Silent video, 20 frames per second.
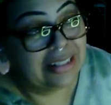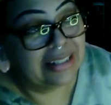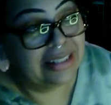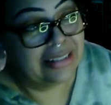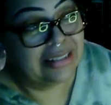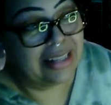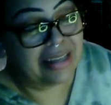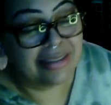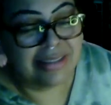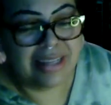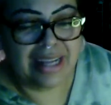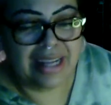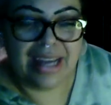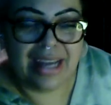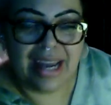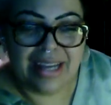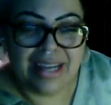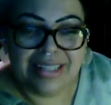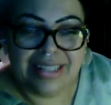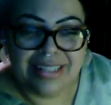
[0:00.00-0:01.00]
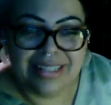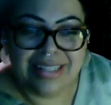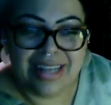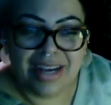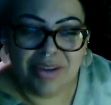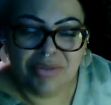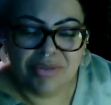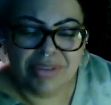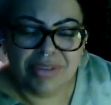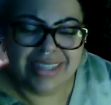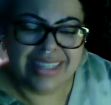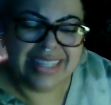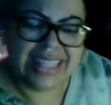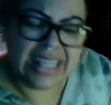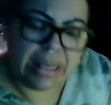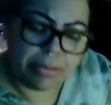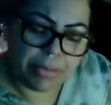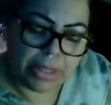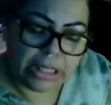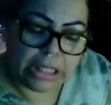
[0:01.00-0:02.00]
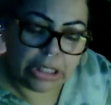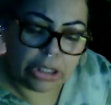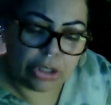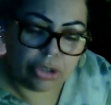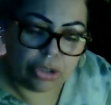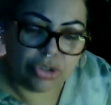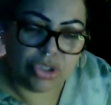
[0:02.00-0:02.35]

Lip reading: Doesn't that kind of sound similar